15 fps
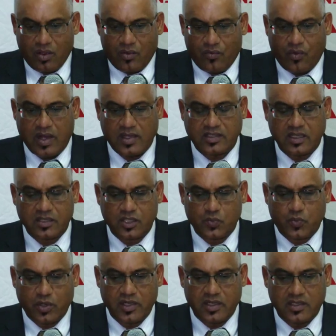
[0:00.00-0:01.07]
For us at this
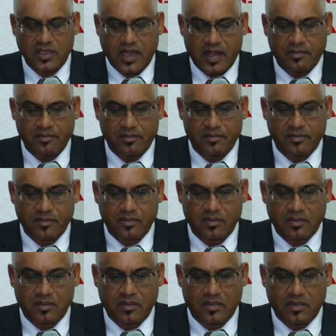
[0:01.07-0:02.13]
point in time,
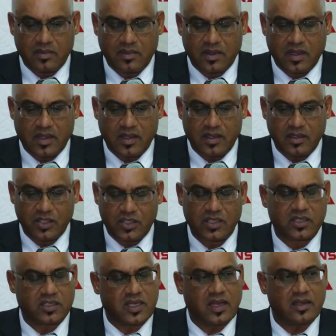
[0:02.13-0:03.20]
the
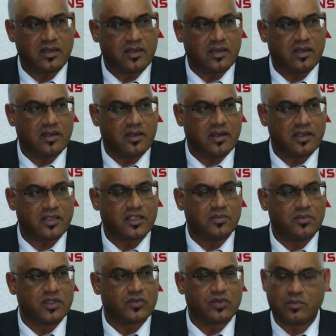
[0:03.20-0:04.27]
initial study, uh, estimates